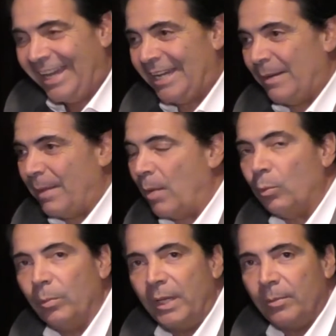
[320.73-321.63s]
Um, and
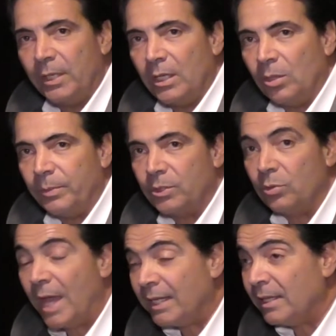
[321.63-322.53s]
we'll be able to help you.
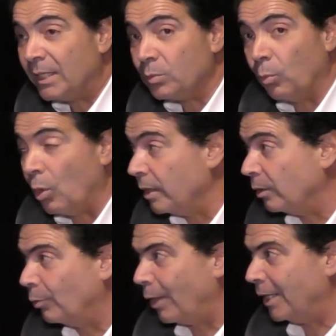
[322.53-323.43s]
So that that's
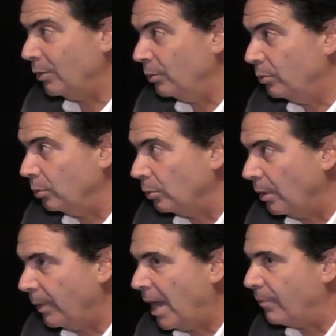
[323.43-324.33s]
one great new tool
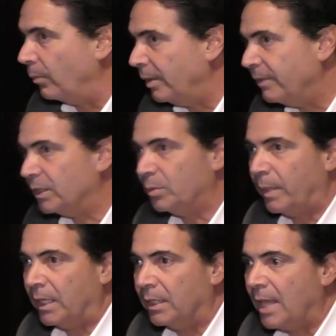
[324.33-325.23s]
that we have, and we've
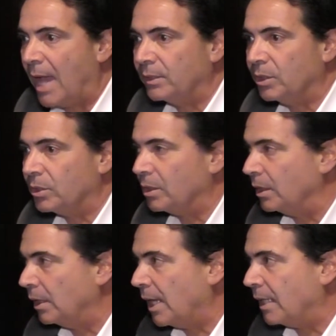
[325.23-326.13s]
expanded that just
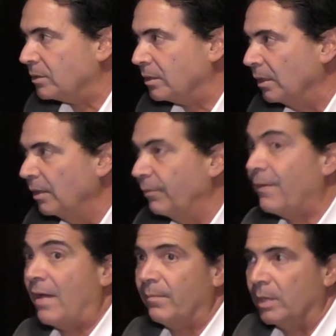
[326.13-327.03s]
in the last
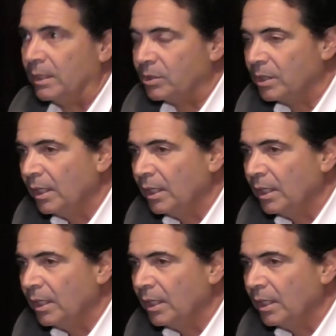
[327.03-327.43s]
five months.